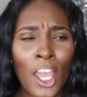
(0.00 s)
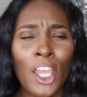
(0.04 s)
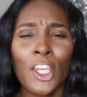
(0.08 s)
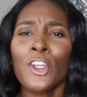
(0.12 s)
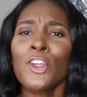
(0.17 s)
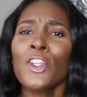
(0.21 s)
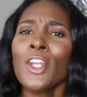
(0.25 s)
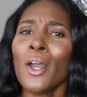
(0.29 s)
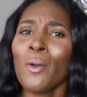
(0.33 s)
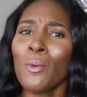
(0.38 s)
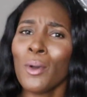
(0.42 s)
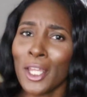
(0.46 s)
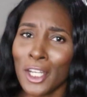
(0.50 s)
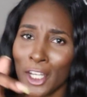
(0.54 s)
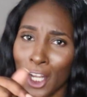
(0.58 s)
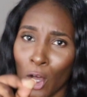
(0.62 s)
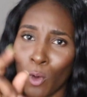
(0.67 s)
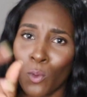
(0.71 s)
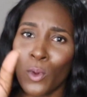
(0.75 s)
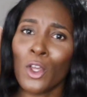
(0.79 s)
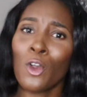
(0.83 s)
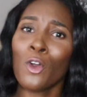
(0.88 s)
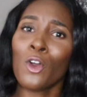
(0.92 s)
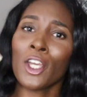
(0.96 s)
You know what?
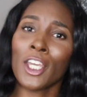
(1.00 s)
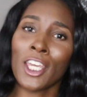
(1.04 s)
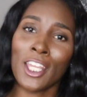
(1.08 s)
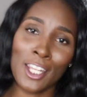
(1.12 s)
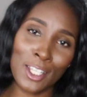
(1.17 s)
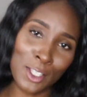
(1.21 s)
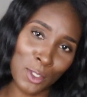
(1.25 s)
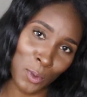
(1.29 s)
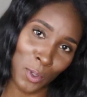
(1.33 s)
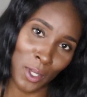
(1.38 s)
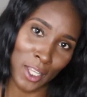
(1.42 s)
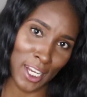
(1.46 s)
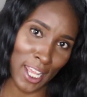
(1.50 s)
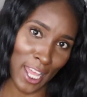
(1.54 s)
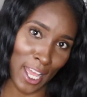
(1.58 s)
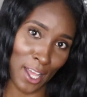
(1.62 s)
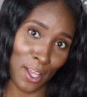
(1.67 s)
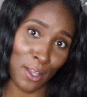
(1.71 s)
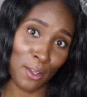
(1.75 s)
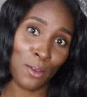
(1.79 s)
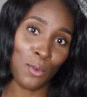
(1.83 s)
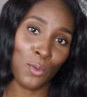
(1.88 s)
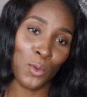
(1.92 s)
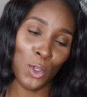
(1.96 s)
No, we're going to get into it
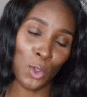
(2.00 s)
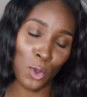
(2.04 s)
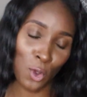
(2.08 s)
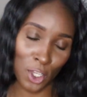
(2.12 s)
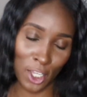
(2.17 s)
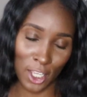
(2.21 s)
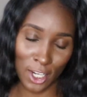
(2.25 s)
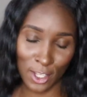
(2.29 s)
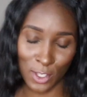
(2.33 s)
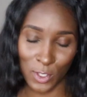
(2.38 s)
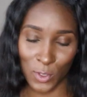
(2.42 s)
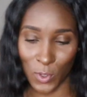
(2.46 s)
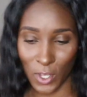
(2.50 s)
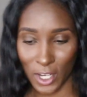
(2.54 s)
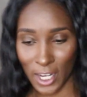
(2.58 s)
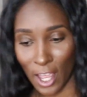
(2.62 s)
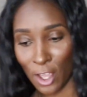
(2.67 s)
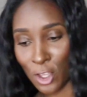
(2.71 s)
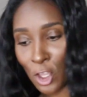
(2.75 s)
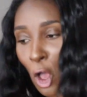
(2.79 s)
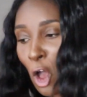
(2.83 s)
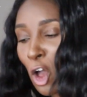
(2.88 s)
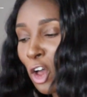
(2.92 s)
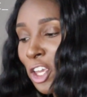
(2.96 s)
now.
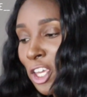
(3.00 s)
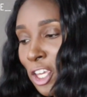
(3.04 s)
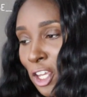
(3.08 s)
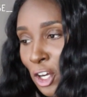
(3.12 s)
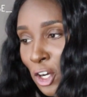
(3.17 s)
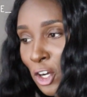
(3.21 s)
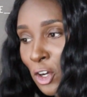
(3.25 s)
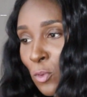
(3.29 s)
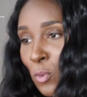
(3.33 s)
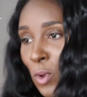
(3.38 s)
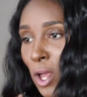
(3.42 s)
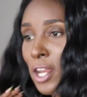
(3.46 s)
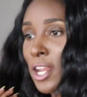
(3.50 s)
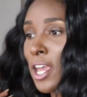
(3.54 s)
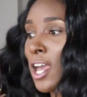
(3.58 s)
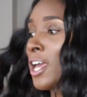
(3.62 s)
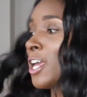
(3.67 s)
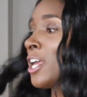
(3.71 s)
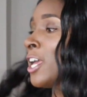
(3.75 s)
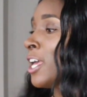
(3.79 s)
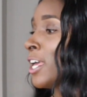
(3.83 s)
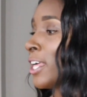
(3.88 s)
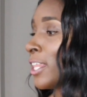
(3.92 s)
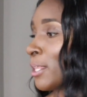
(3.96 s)
Y'all here. Why
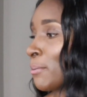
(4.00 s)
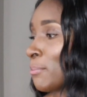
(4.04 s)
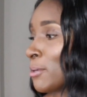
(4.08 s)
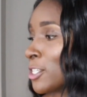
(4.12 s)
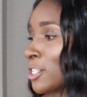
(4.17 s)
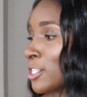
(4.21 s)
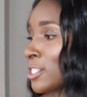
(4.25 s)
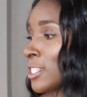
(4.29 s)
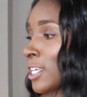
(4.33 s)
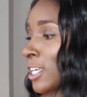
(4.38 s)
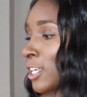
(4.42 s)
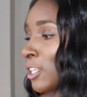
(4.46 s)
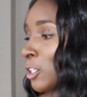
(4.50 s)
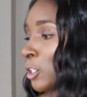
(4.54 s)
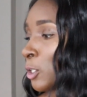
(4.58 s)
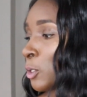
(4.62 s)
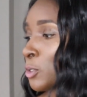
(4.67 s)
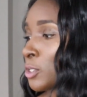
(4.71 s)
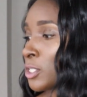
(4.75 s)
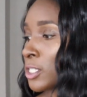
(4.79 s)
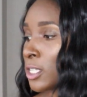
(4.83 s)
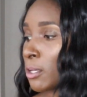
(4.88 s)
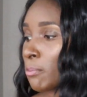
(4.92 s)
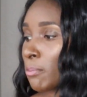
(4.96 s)
not? Let me just take a
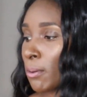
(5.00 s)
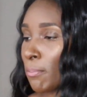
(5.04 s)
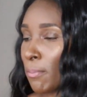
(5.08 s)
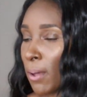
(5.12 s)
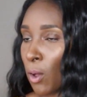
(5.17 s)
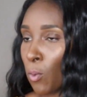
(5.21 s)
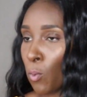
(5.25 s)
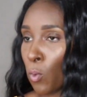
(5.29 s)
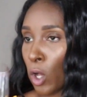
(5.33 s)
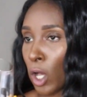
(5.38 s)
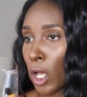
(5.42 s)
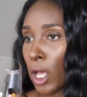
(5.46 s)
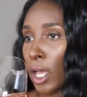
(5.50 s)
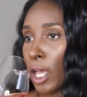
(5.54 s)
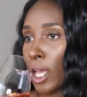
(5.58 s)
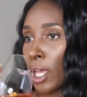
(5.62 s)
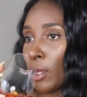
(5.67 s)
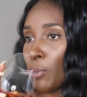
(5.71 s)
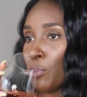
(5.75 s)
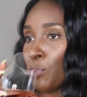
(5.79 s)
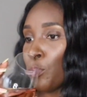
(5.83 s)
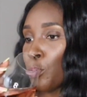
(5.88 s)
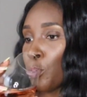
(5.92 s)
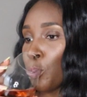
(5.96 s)
little sip of my
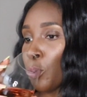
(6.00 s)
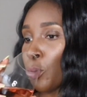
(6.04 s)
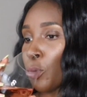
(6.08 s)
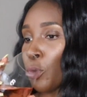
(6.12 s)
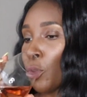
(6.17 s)
wine.